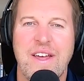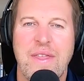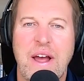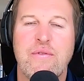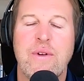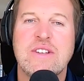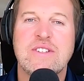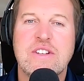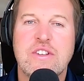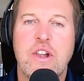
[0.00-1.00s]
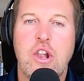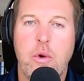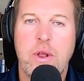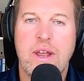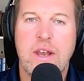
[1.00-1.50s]
Thanks for listening to the
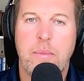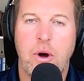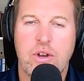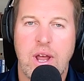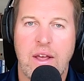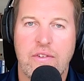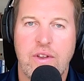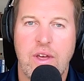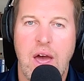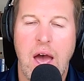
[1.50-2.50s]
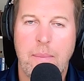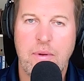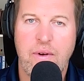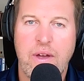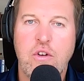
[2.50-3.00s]
Lonely Leader podcast. I'd be
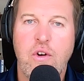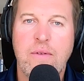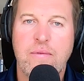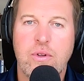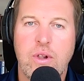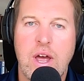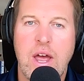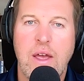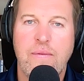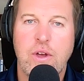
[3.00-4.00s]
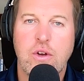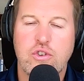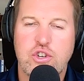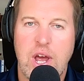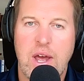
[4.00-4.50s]
very grateful if you could
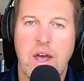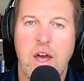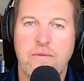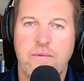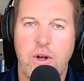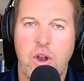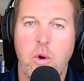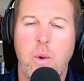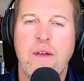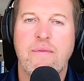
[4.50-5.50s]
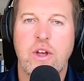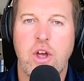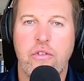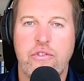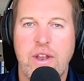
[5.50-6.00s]
share and follow if the
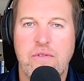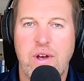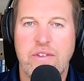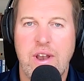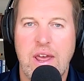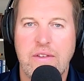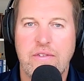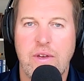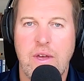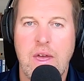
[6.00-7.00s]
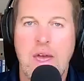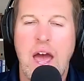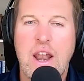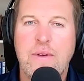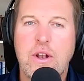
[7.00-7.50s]
content resonates.
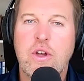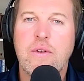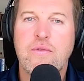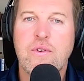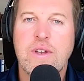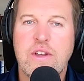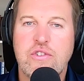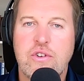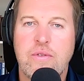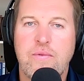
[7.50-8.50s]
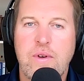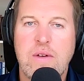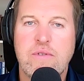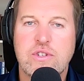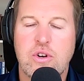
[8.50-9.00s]
And if you're looking for additional free
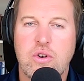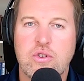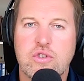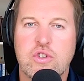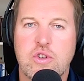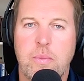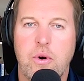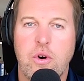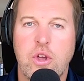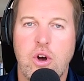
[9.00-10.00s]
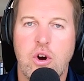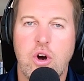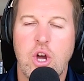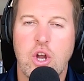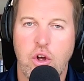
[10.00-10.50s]
resource to support your
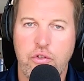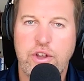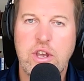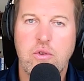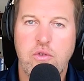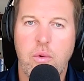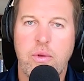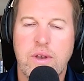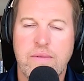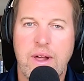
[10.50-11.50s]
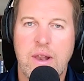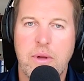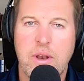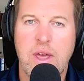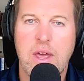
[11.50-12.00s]
continued growth and
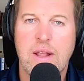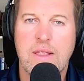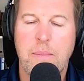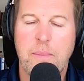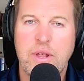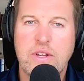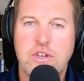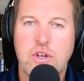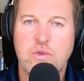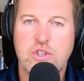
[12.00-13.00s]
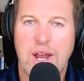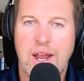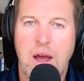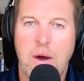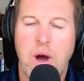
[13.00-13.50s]
development, then please do check
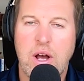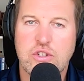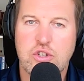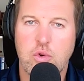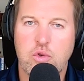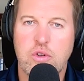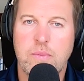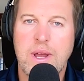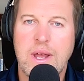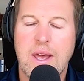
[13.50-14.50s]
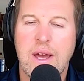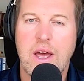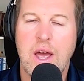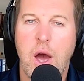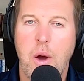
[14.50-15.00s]
out our social media
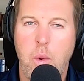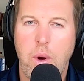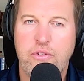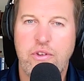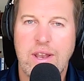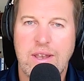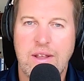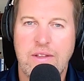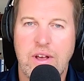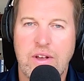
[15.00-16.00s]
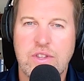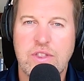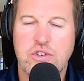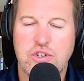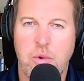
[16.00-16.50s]
and website details in the
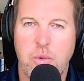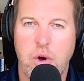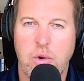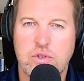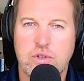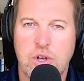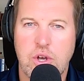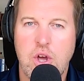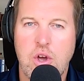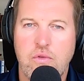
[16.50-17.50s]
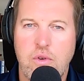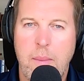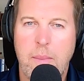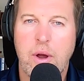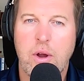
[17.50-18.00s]
show notes.
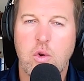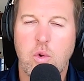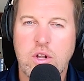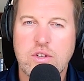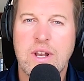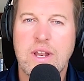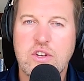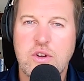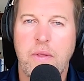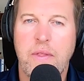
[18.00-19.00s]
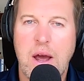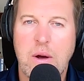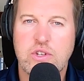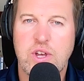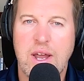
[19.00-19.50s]
Remember, quality leadership on the
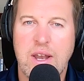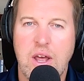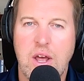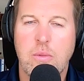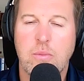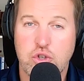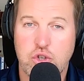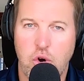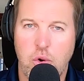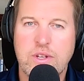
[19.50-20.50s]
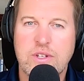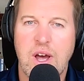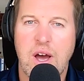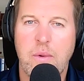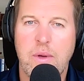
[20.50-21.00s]
outside must always
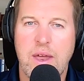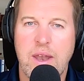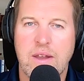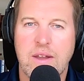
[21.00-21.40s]
start within.